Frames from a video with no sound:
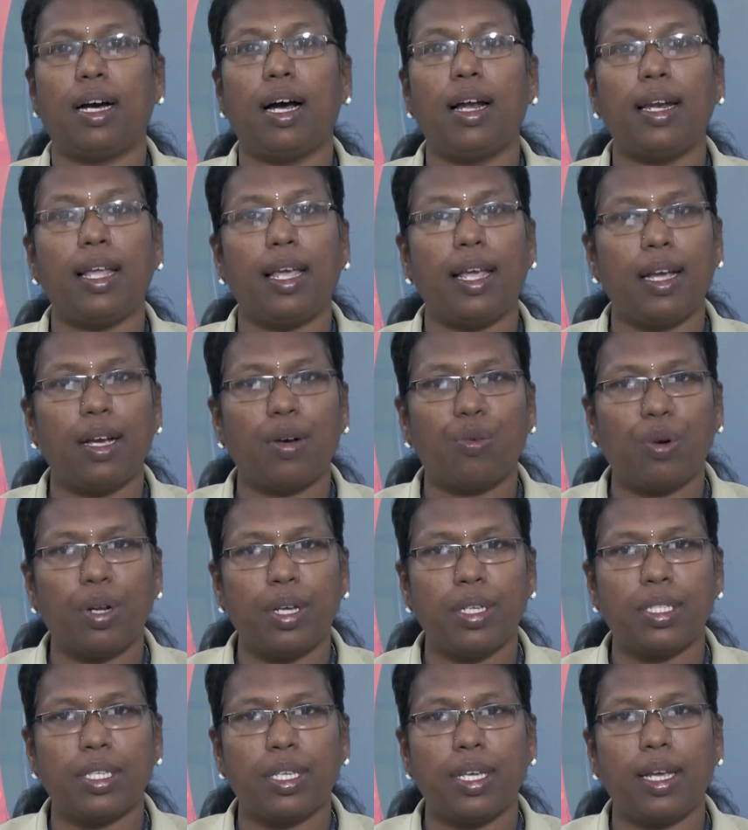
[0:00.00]
and
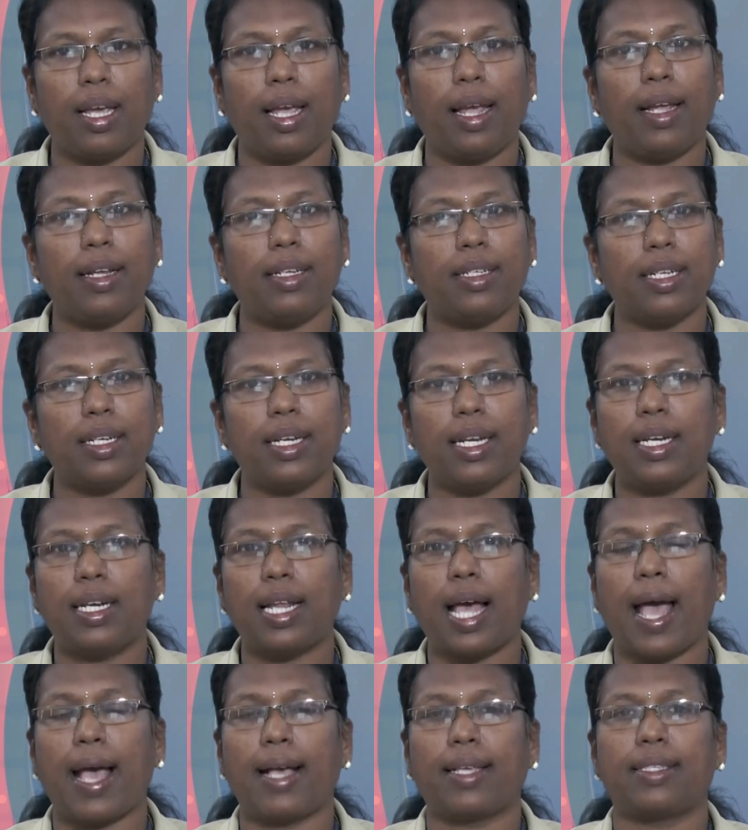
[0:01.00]
increasing internet
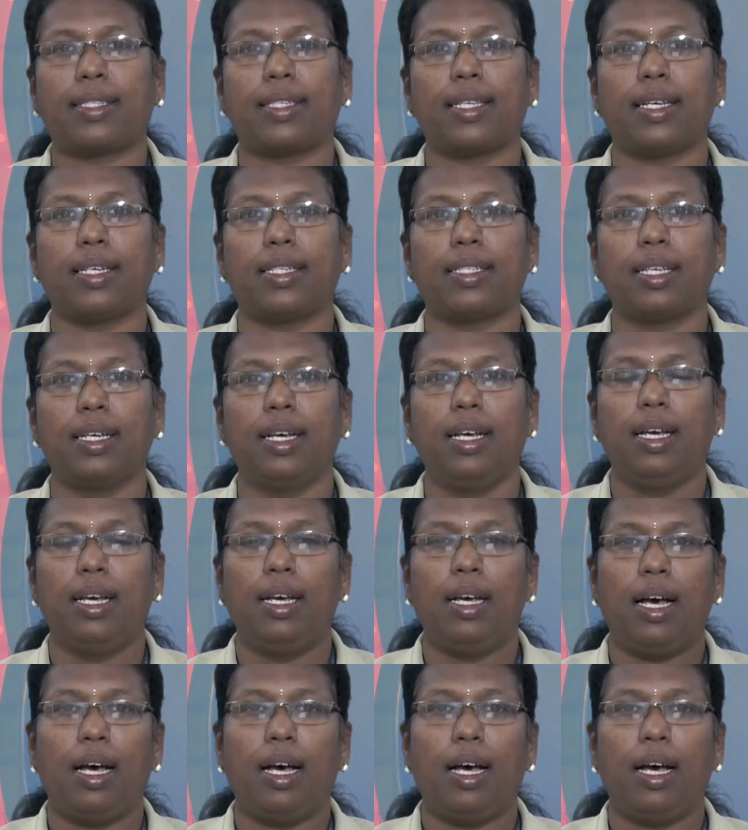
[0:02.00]
access